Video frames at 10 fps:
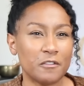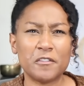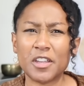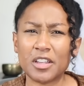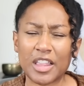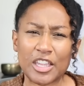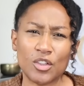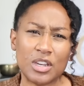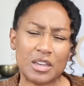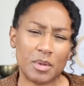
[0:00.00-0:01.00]
like
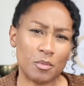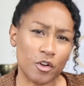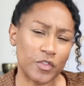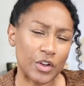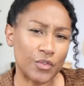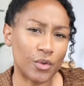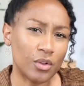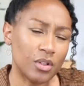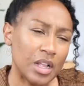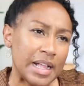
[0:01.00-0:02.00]
you need to be more
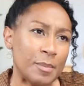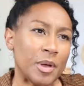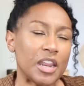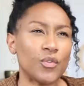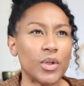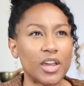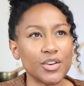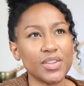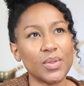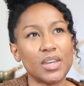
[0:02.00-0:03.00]
fearful. But if we
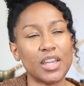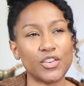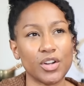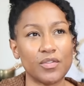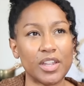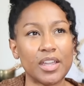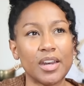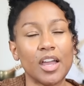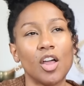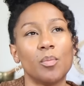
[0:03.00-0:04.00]
understand the nature of it, it
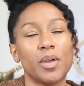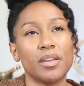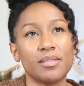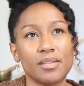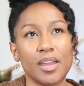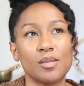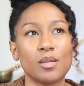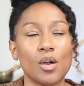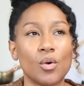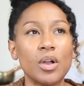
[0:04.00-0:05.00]
can help us. And
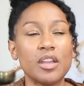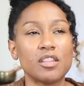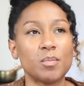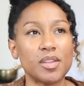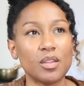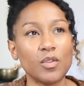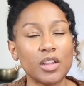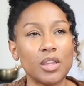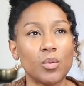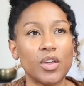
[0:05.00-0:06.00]
so
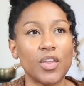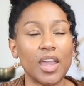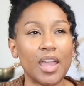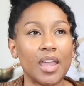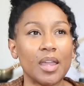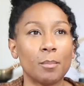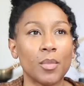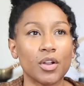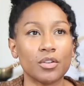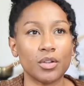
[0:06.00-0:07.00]
specifically with a
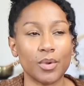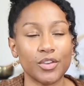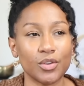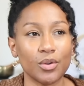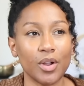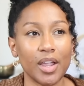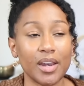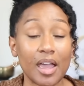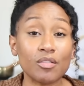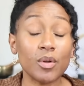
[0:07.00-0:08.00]
Mercury
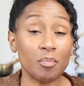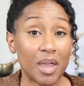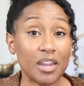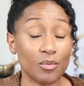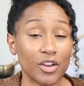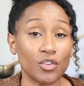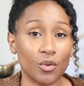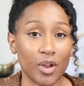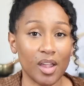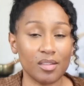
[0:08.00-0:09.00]
retrograde, as with many
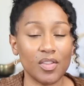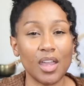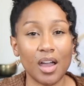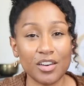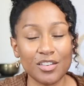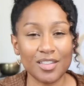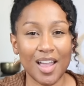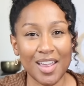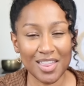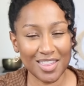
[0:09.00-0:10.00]
retrogrades, the
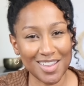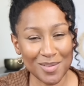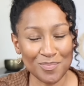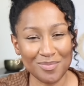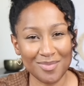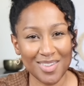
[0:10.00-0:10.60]
underlying theme